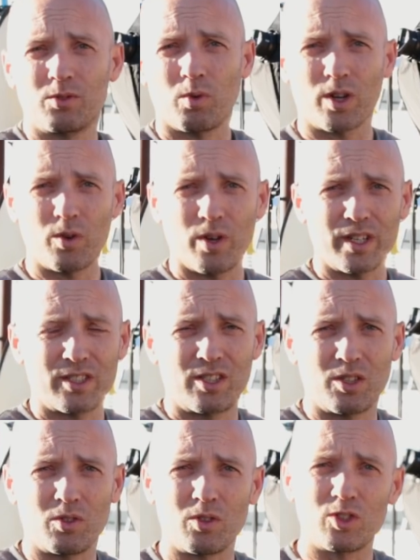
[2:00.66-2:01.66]
is we're going
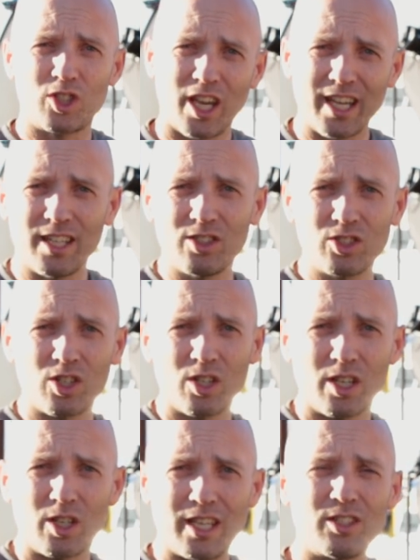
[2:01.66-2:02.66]
to change
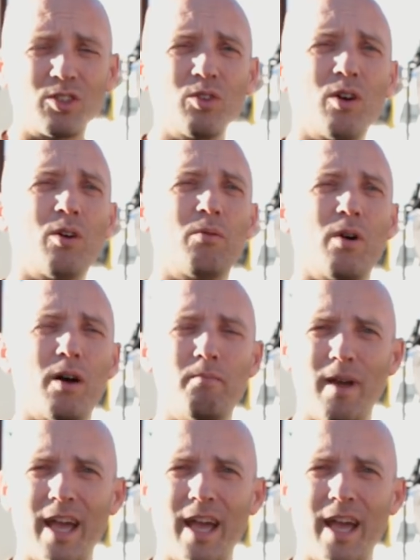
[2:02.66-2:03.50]
into a, a